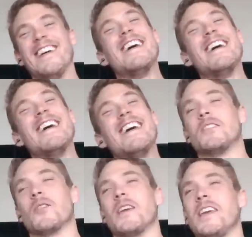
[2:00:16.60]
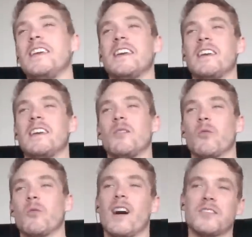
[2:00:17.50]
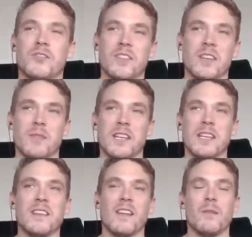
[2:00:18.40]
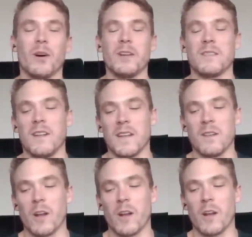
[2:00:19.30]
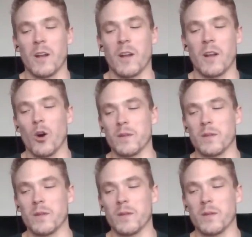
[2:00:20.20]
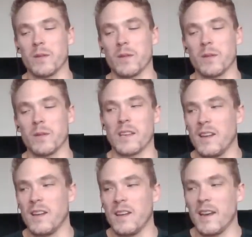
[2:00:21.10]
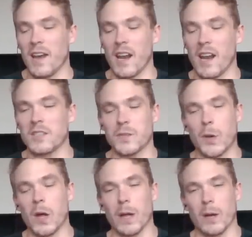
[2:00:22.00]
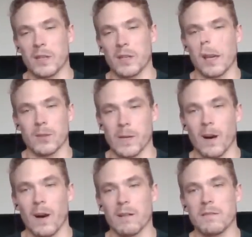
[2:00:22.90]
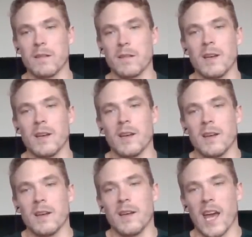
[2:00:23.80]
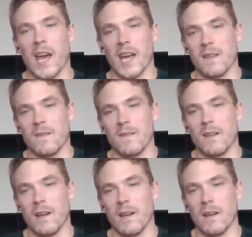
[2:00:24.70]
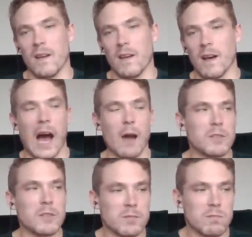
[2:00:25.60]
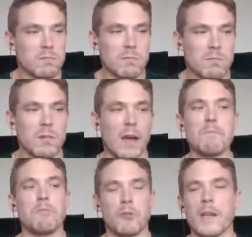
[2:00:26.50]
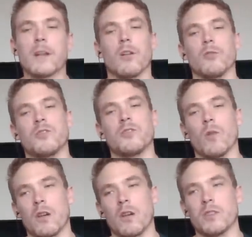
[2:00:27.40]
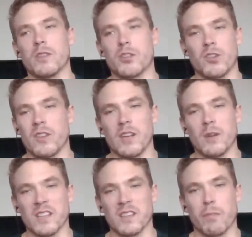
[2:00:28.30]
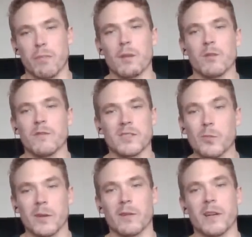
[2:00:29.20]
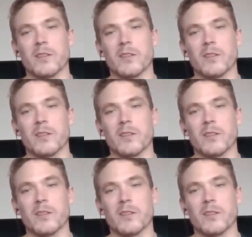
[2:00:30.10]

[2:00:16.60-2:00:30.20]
but so he, we're on stream and he's on the button and he and he opens and uh, and I'm in the small blind with king three off. And I was pretty close to one hundred percent sure that he was at the bottom of his opening range.